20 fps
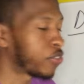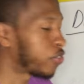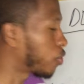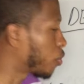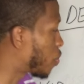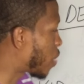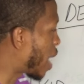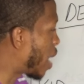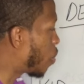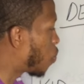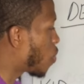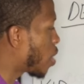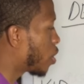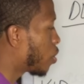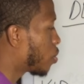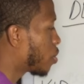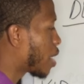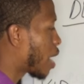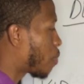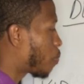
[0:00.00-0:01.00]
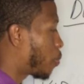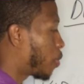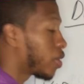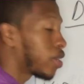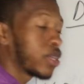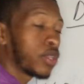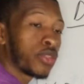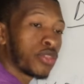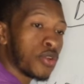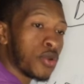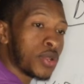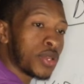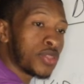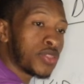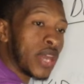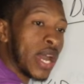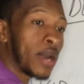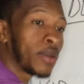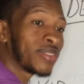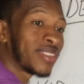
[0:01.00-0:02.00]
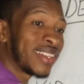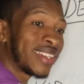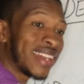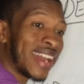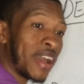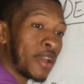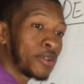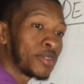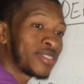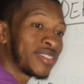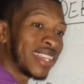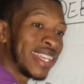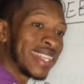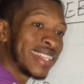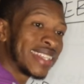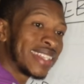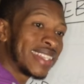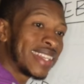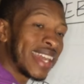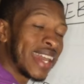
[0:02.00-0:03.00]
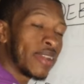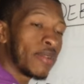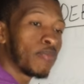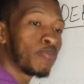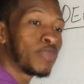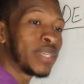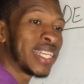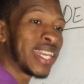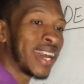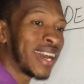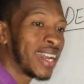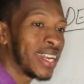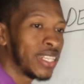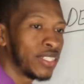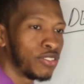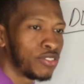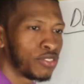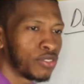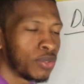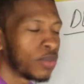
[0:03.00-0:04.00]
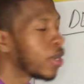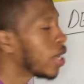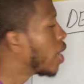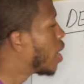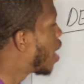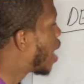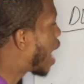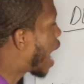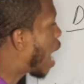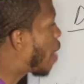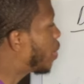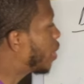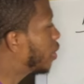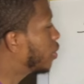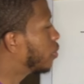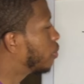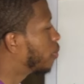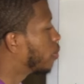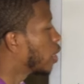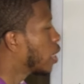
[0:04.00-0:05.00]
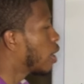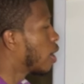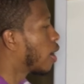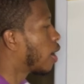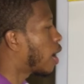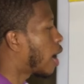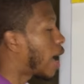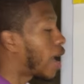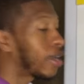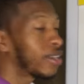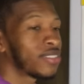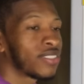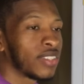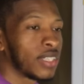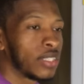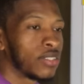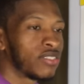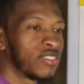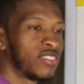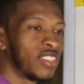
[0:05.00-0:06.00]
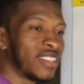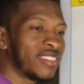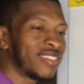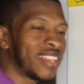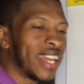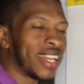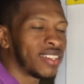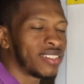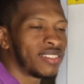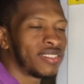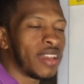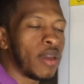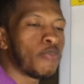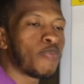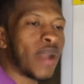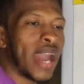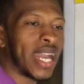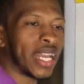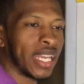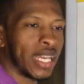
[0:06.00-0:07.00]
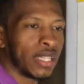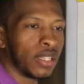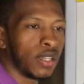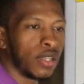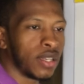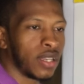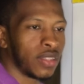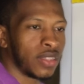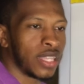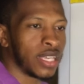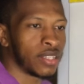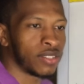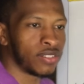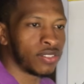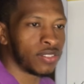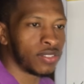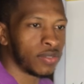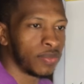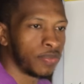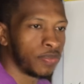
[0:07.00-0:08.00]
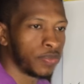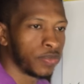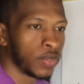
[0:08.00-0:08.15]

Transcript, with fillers: So that way you're not putting $30,000 in debt behind you. I mean, honestly, just take a step back and look at this.